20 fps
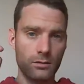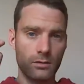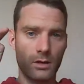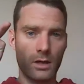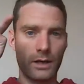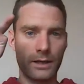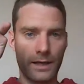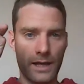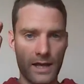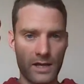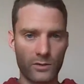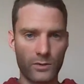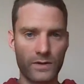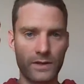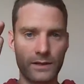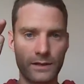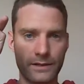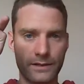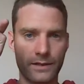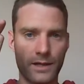again with a
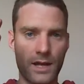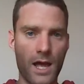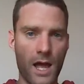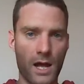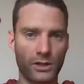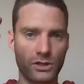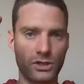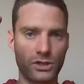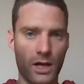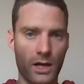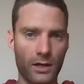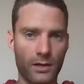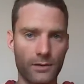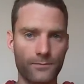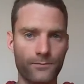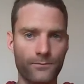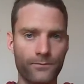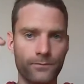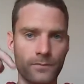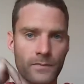little háček,
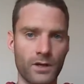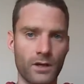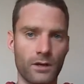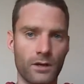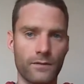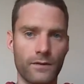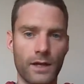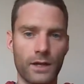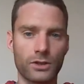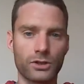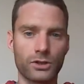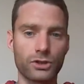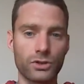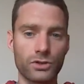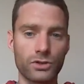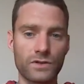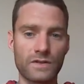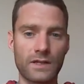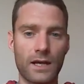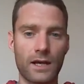and that
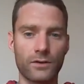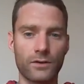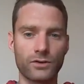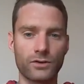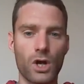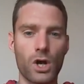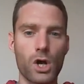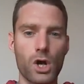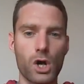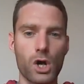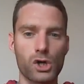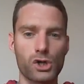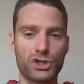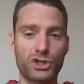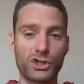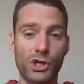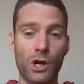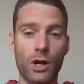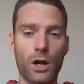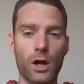should sound
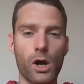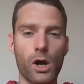rj.